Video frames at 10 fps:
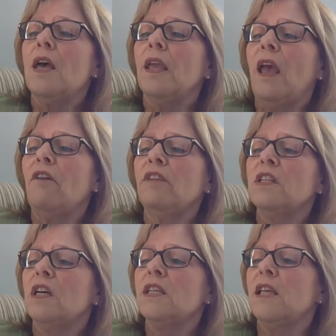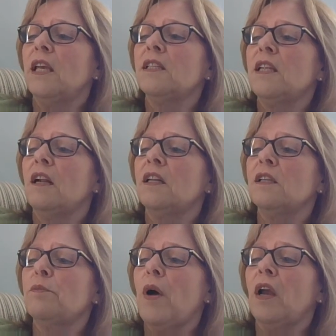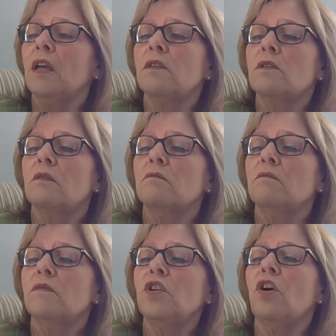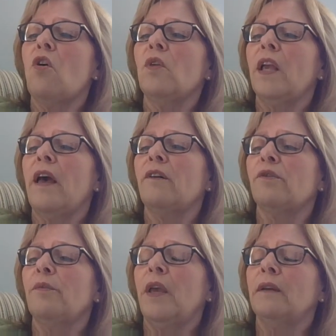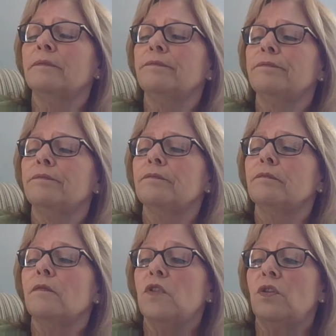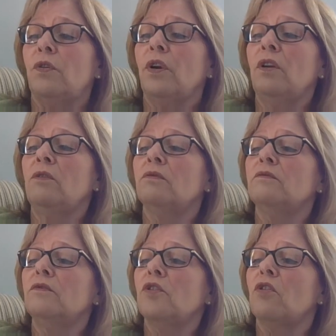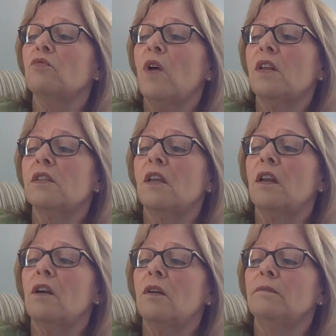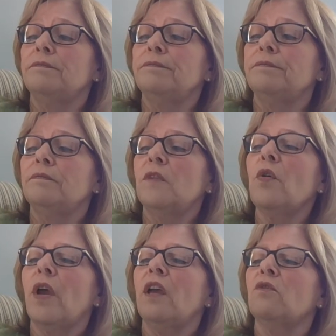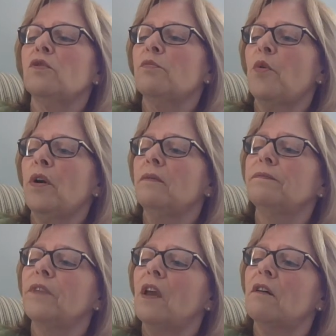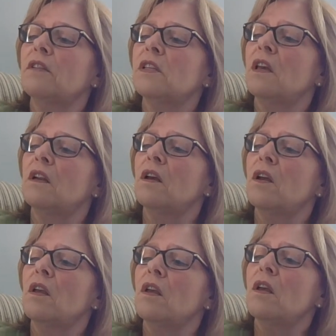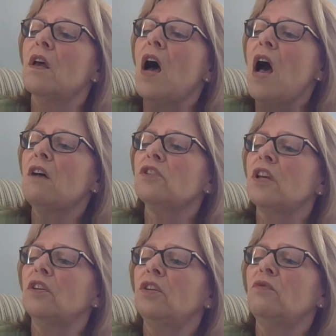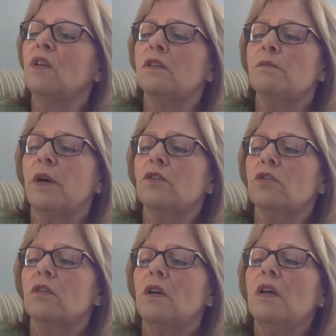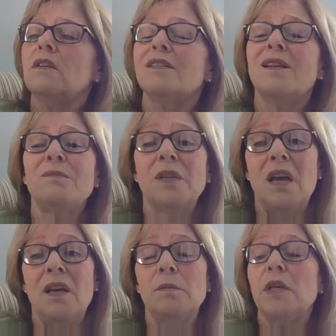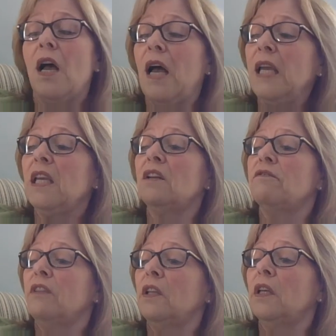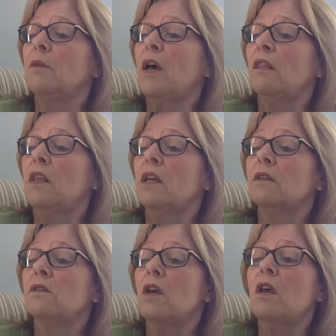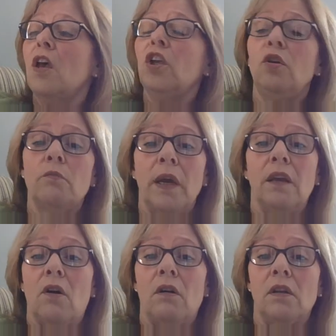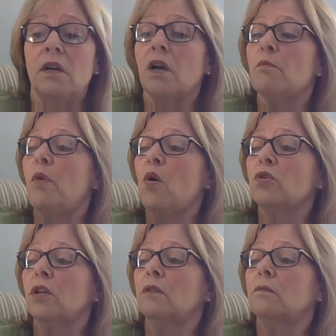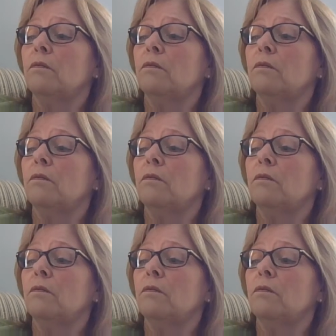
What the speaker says: Calvin dug his hands down in his pockets. "You're holding out on me." "So are you," Charles Wallace said. "Okay, old sport," Calvin said. "I'll tell you this much. Sometimes I get a feeling about things. You might call it a compulsion.